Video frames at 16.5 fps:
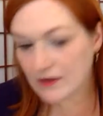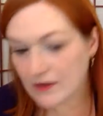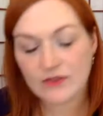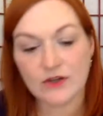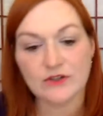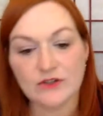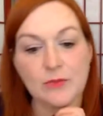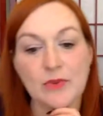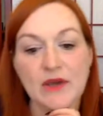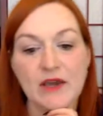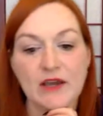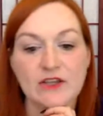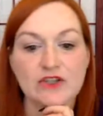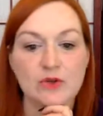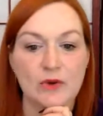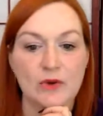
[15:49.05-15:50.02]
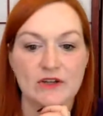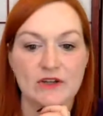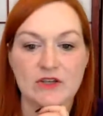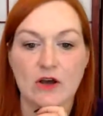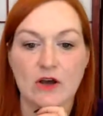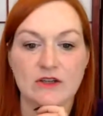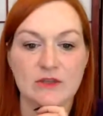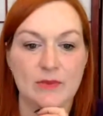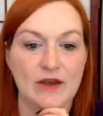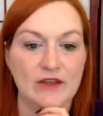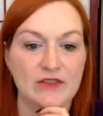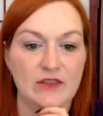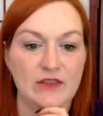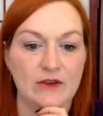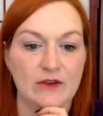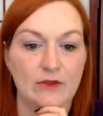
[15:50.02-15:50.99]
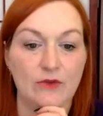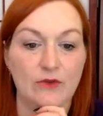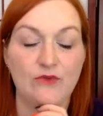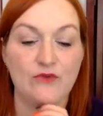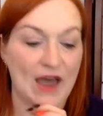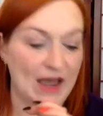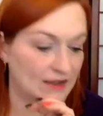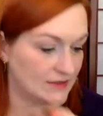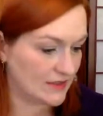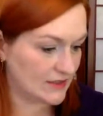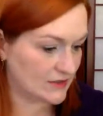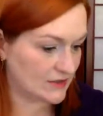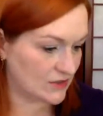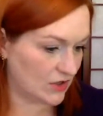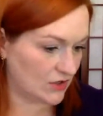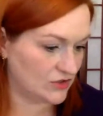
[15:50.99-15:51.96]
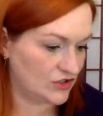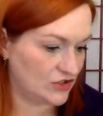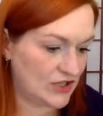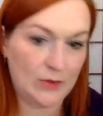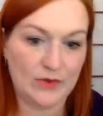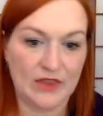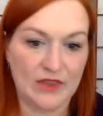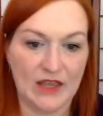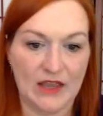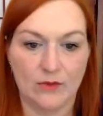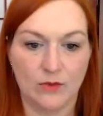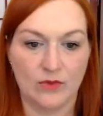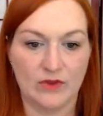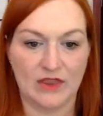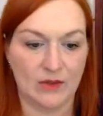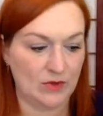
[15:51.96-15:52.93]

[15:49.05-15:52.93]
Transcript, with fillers: there's a picture where it talks about the, the facets on Jet when they when,